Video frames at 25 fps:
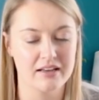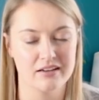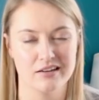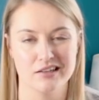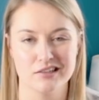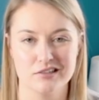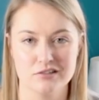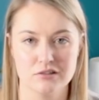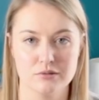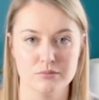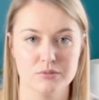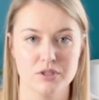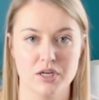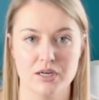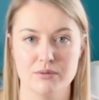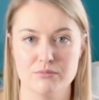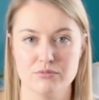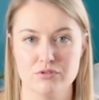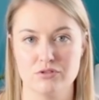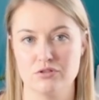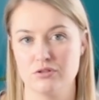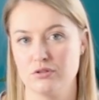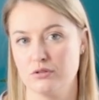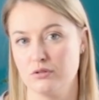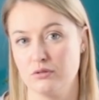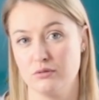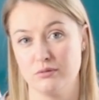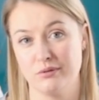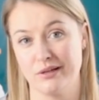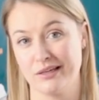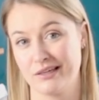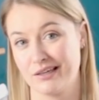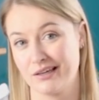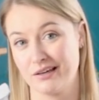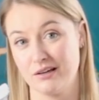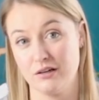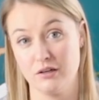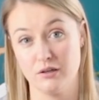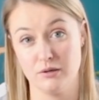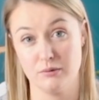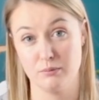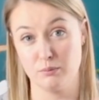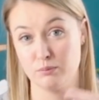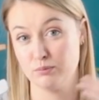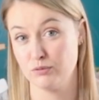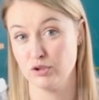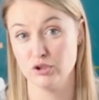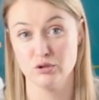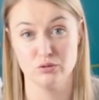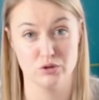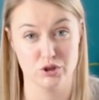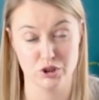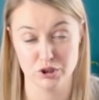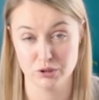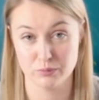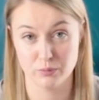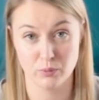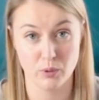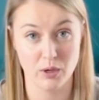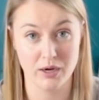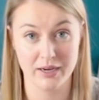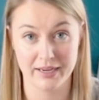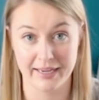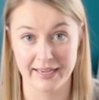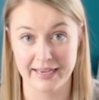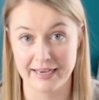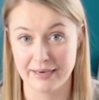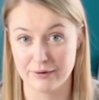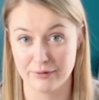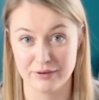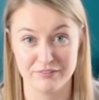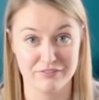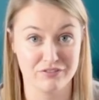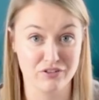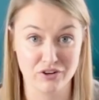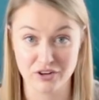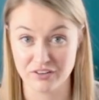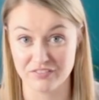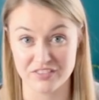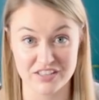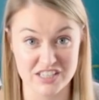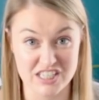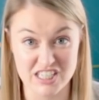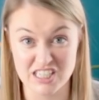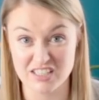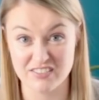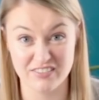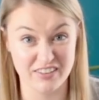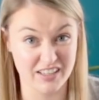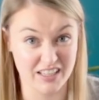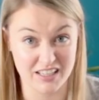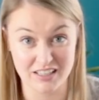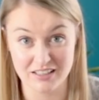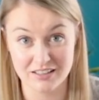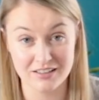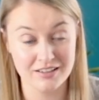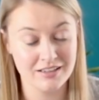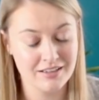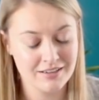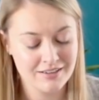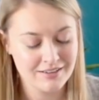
and I sometimes do like a YouTube workout in front of the TV.